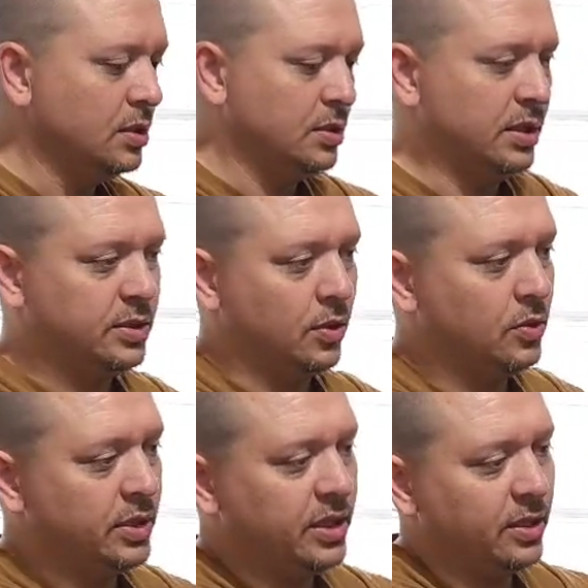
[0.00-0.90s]
That's the
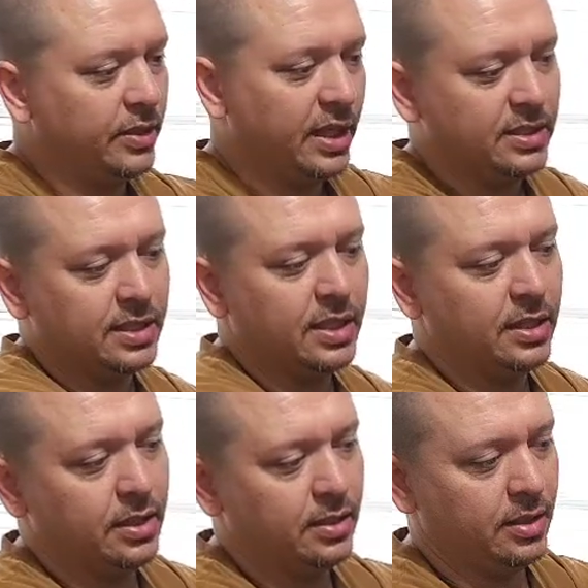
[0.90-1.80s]
only thing on that
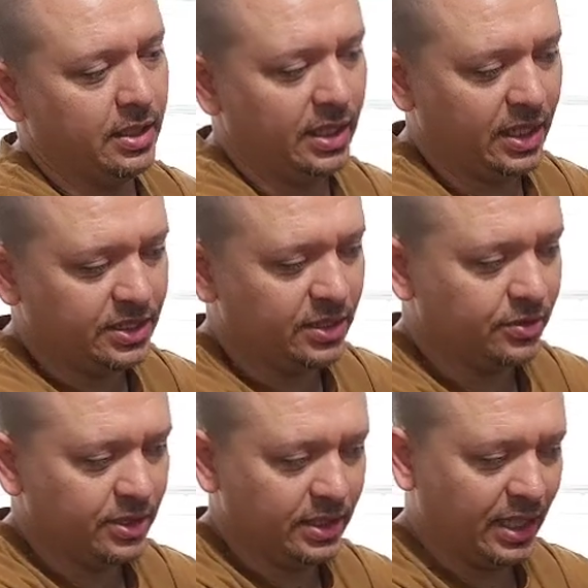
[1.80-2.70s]
side, and I
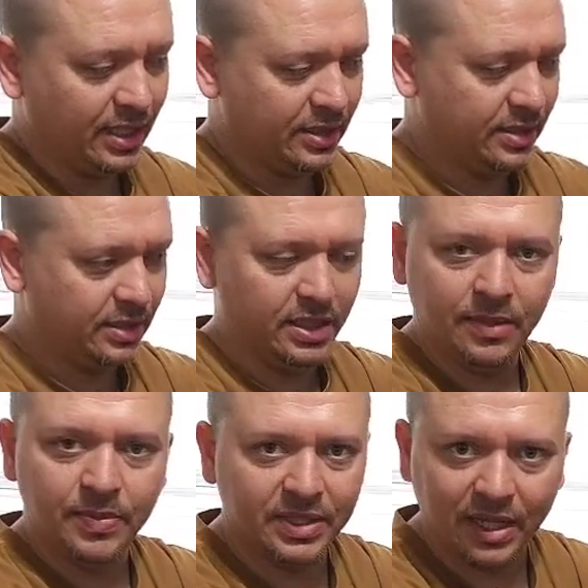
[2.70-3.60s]
generally like to
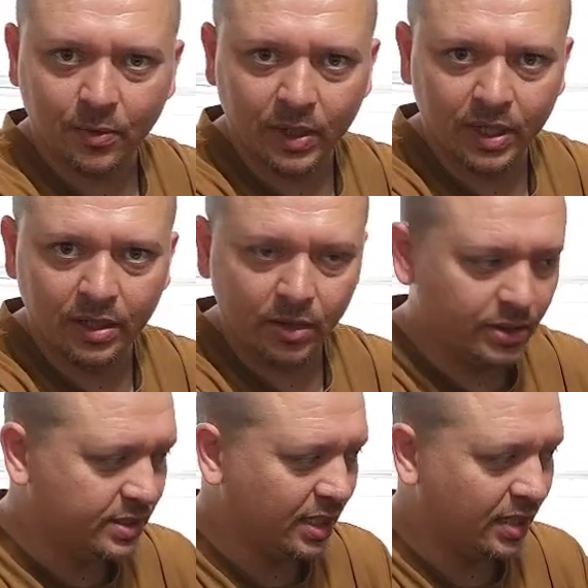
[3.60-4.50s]
keep it that way. On
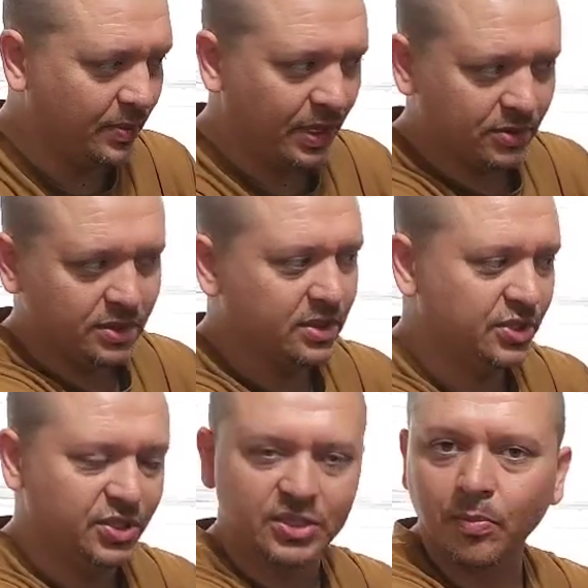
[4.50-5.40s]
the side pouches
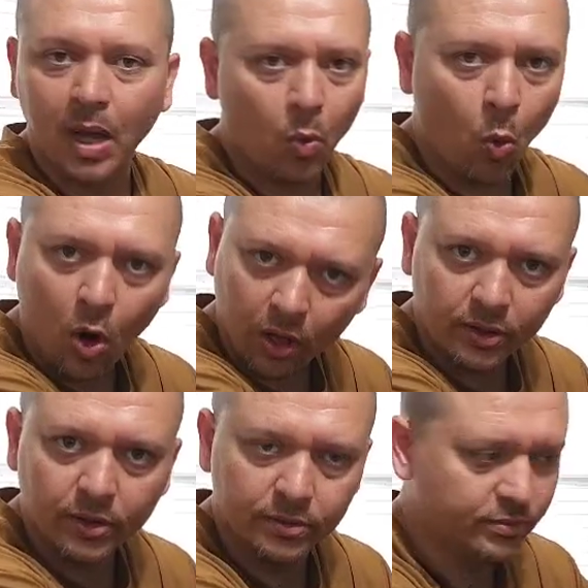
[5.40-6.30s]
is just my
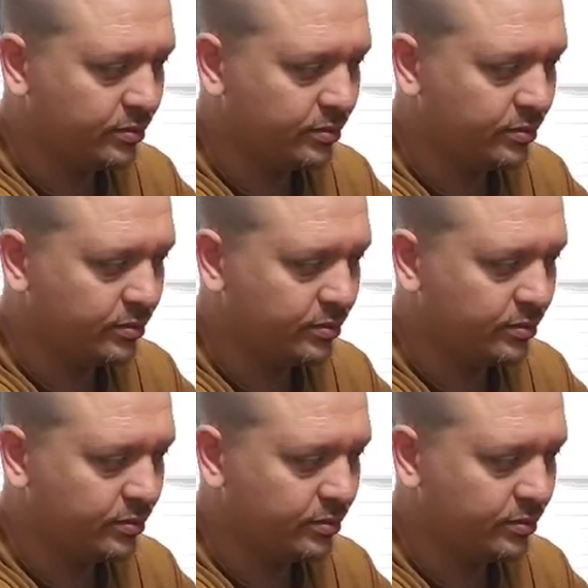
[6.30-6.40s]
water.